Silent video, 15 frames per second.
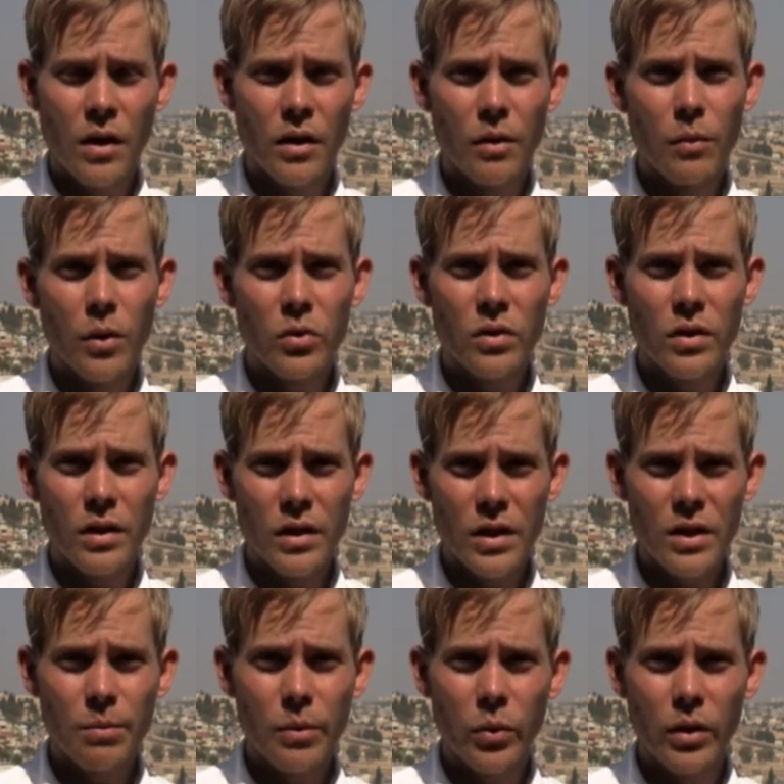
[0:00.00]
the most
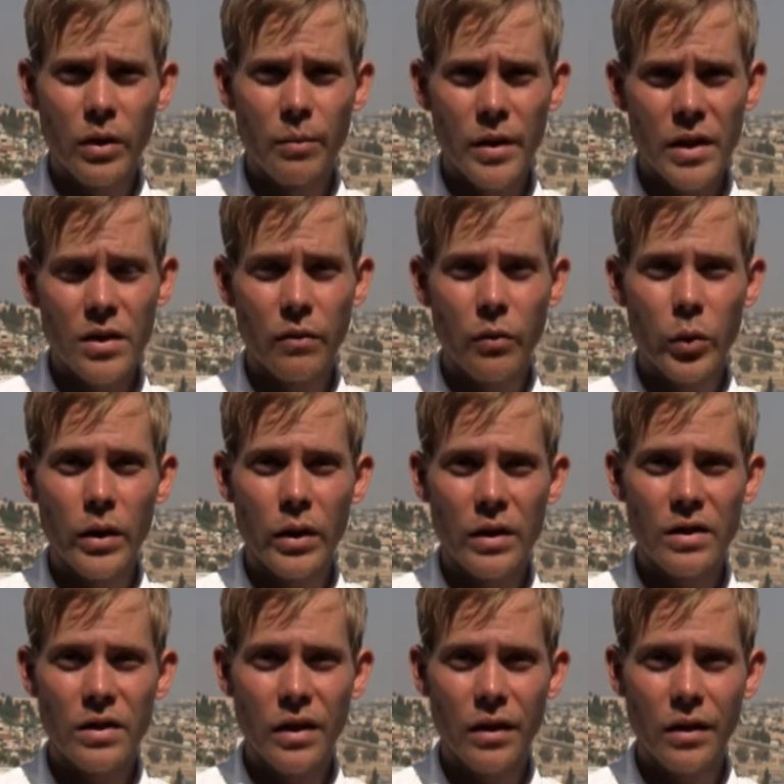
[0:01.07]
disputed piece of real
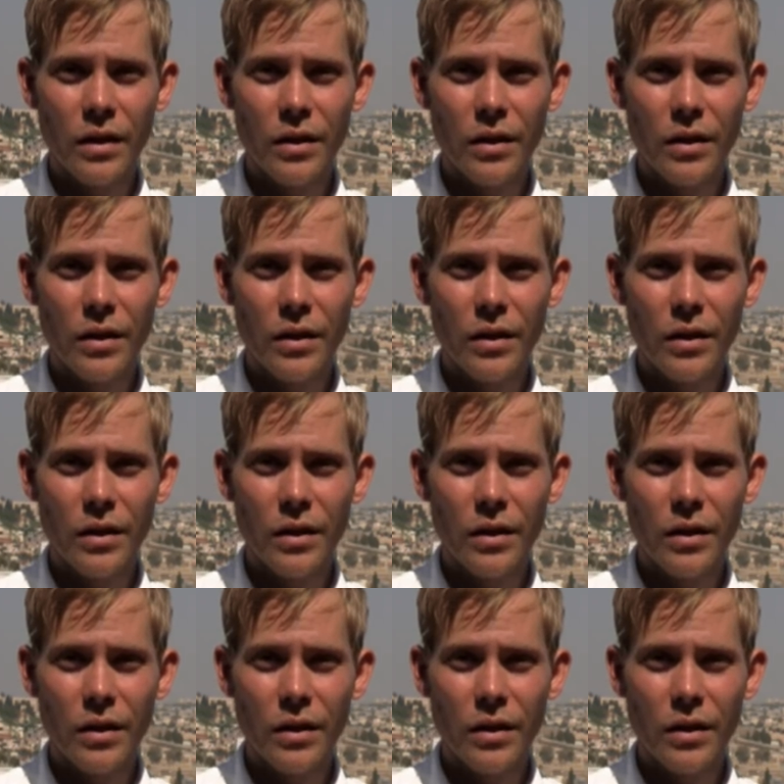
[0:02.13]
estate